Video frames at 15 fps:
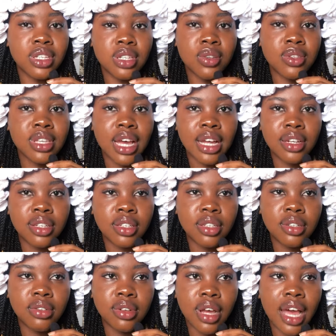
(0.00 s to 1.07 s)
details. And
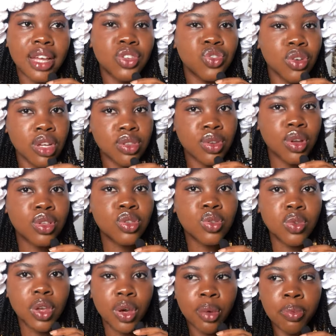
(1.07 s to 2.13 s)
I trust God
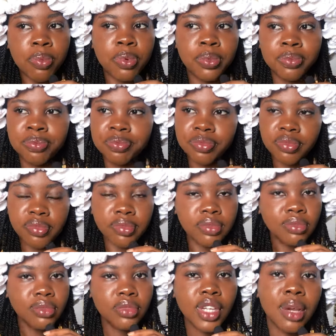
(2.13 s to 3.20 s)
to help
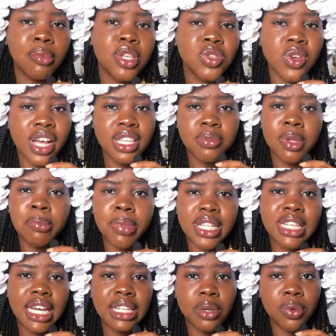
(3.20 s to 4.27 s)
me to explain
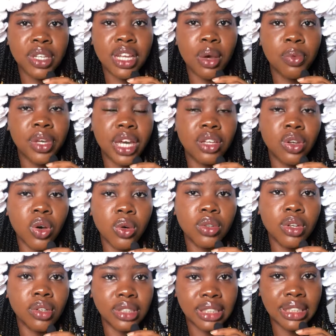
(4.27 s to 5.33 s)
better in a way that we can all
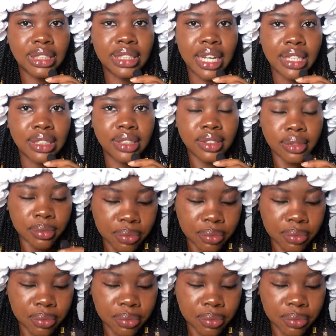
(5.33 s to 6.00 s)
understand.